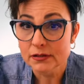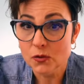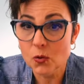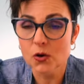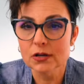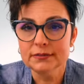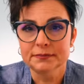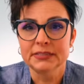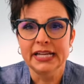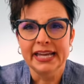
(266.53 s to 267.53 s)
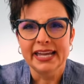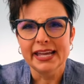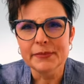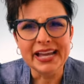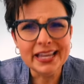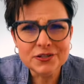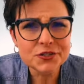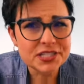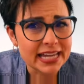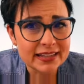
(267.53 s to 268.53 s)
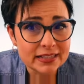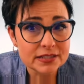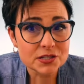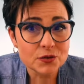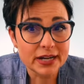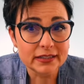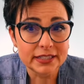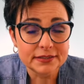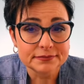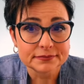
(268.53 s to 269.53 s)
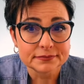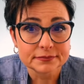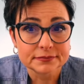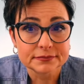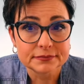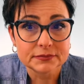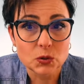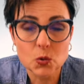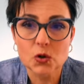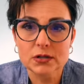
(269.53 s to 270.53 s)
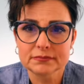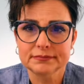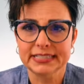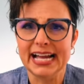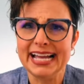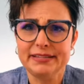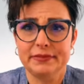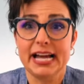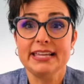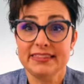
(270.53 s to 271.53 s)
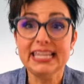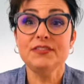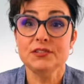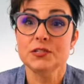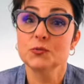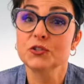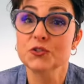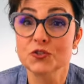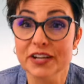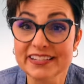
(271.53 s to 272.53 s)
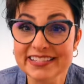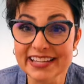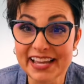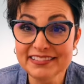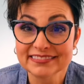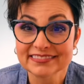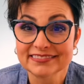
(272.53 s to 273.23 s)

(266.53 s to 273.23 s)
or am I understanding this correctly? or I, I think this is what you're trying to say.